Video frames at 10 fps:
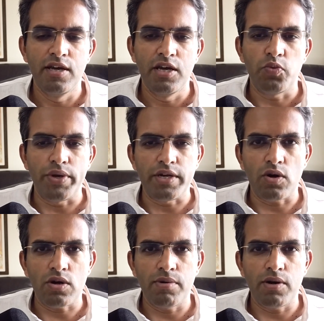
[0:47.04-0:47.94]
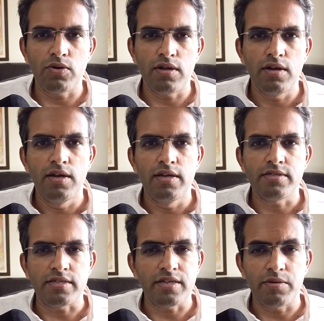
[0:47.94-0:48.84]
We talk about
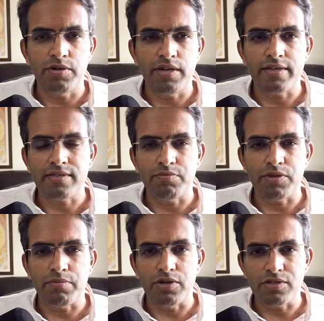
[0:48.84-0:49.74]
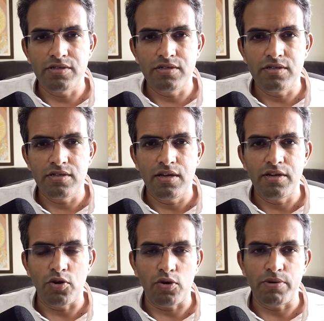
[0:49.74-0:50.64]
sustainability as something personal,
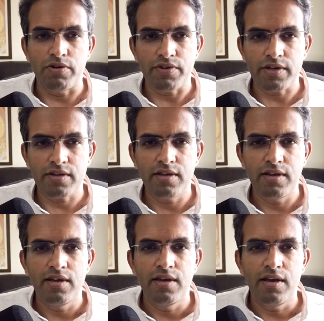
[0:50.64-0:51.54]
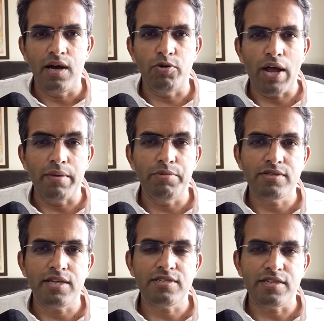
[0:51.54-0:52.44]
not perfect, about habits
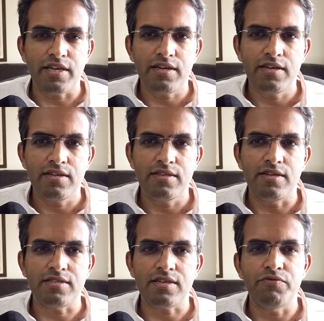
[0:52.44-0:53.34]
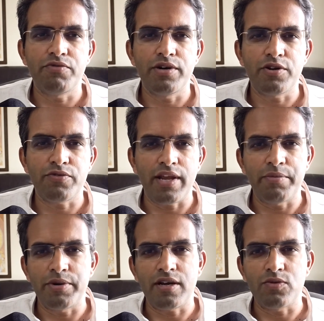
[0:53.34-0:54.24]
that stick, the discomfort of
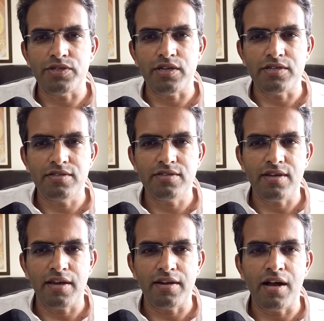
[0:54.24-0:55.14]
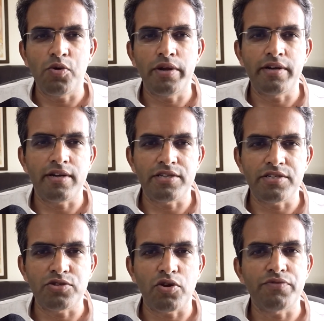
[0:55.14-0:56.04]
climate conversations, and how our
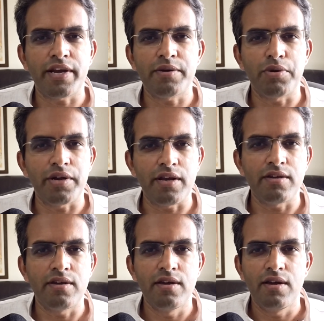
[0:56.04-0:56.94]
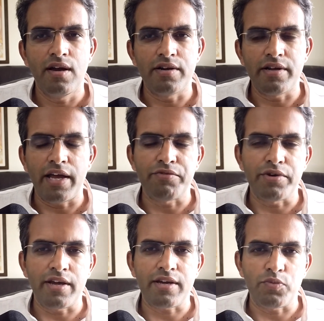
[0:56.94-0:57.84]
intentions often get buried under
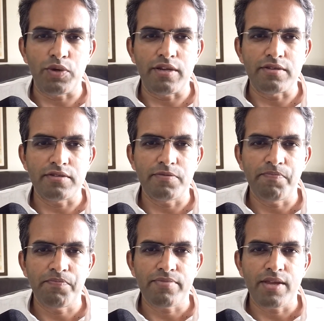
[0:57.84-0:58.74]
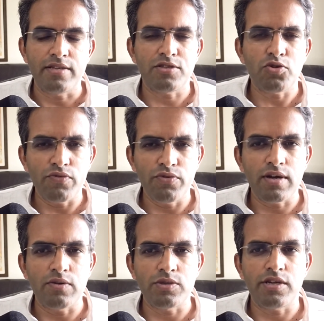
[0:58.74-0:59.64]
everyday convenience. It's a thoughtful
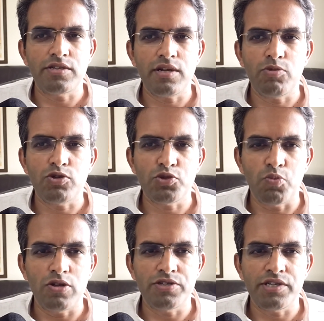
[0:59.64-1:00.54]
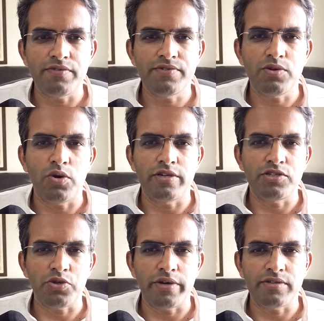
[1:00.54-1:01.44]
conversation about small shifts, honest
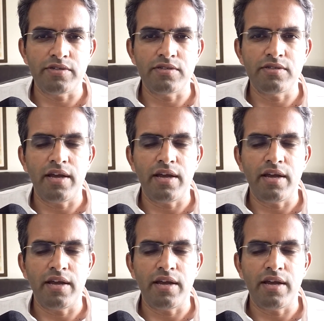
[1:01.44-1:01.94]
choices, and